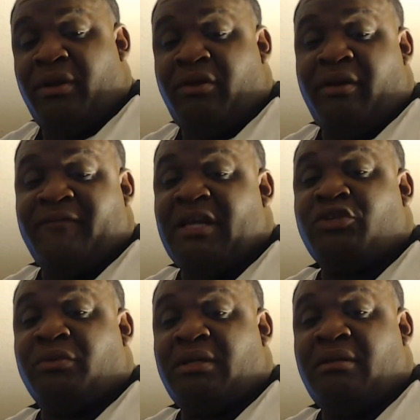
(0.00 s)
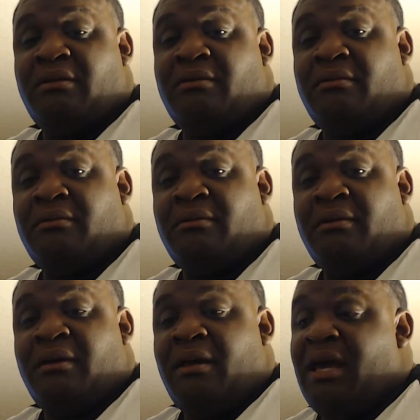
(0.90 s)
in there eventually,
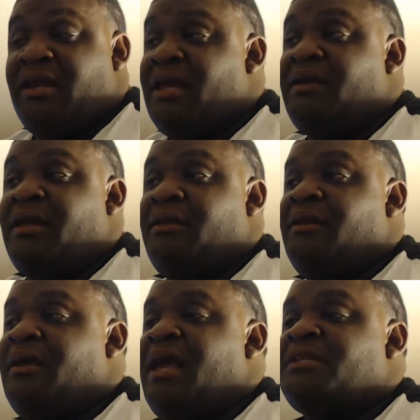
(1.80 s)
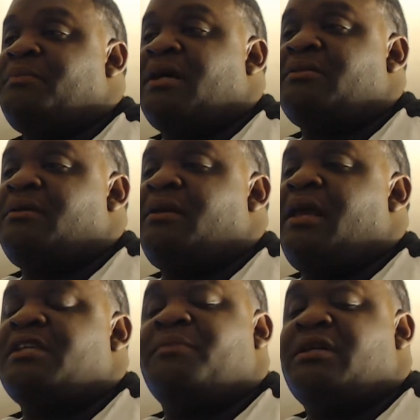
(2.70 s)
and that in the
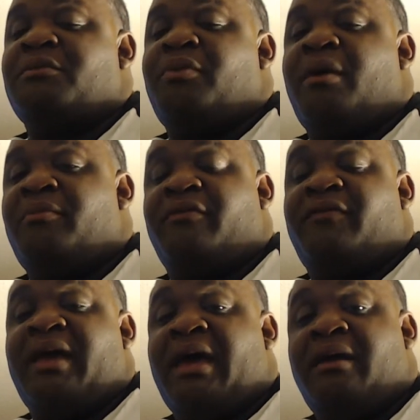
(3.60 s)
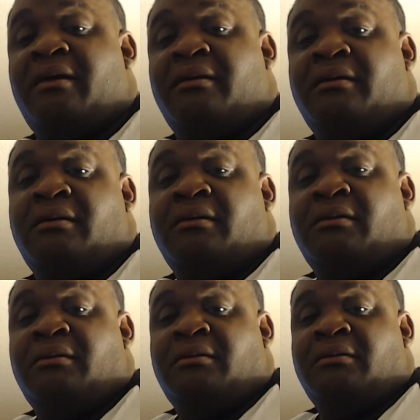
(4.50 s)
Xbox department of fly.
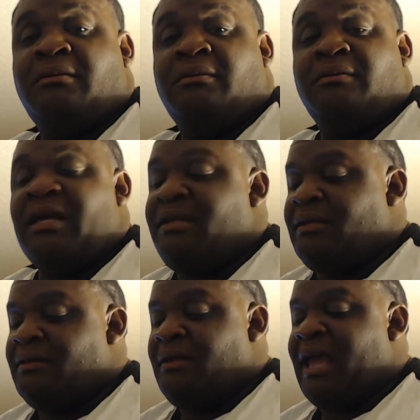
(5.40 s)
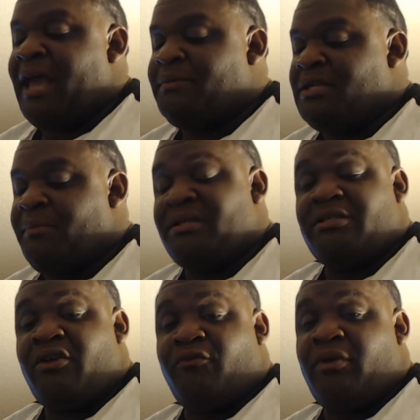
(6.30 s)
They need the games come in
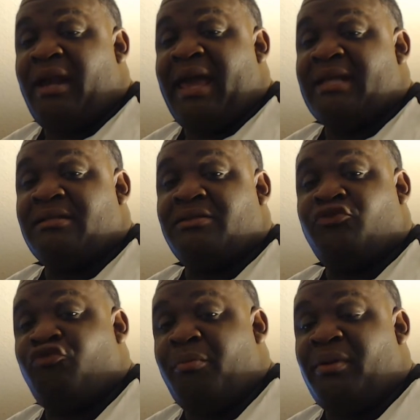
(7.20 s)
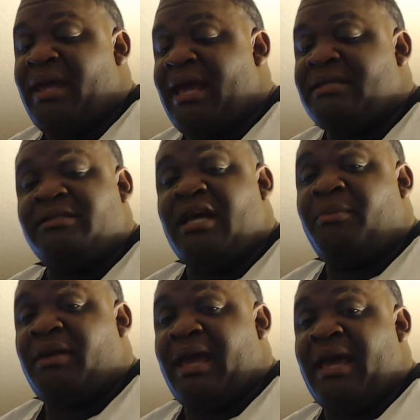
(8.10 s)
several classes: triple A's,
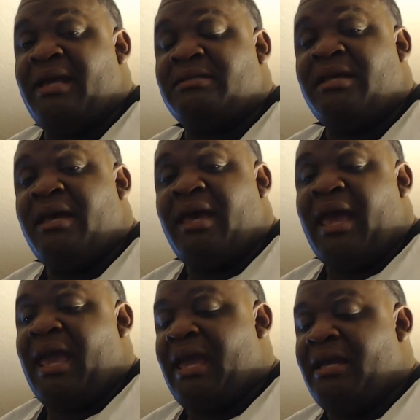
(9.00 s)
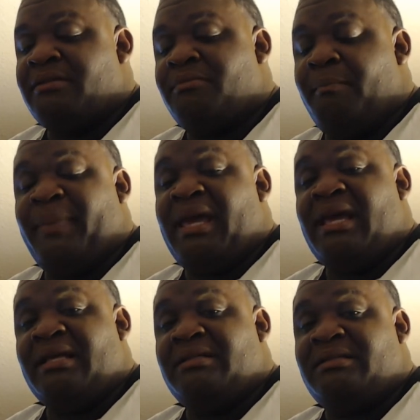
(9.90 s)
double A's, A's,
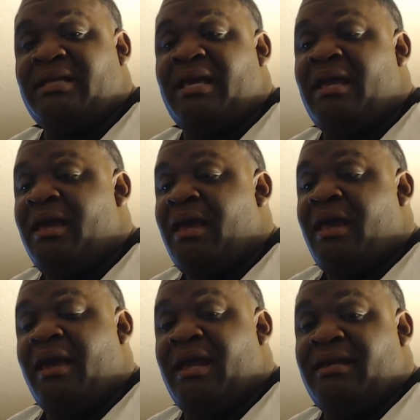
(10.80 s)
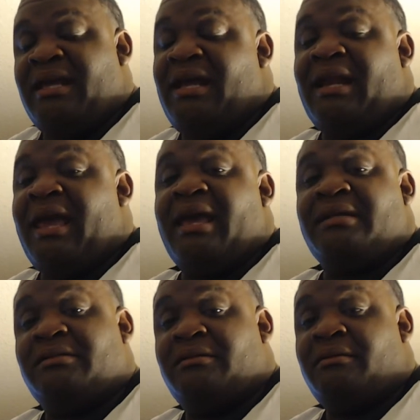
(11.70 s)
B, C, and D class.